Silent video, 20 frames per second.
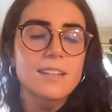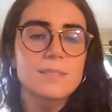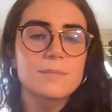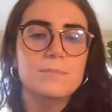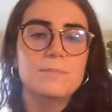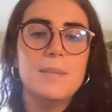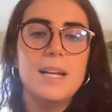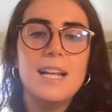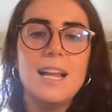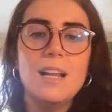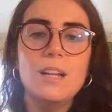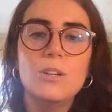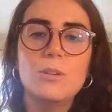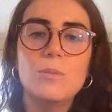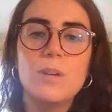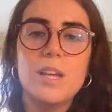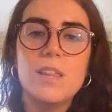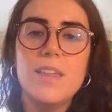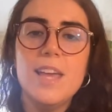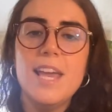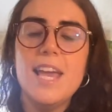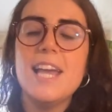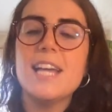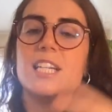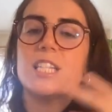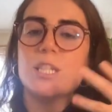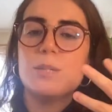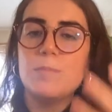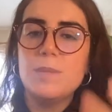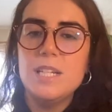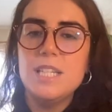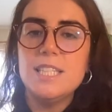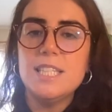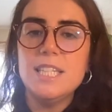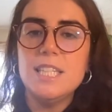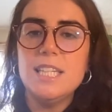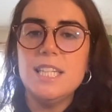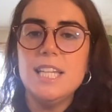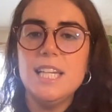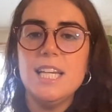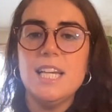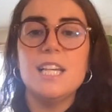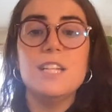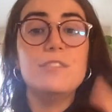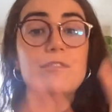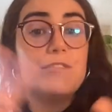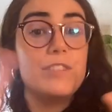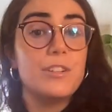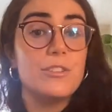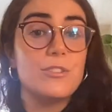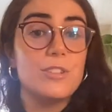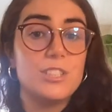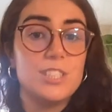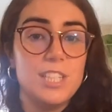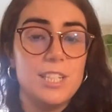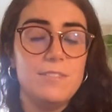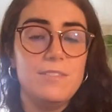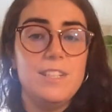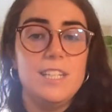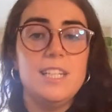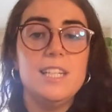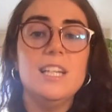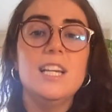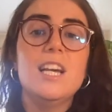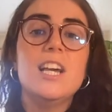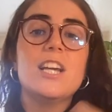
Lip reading: Bela-Lobedde explicitly and figuratively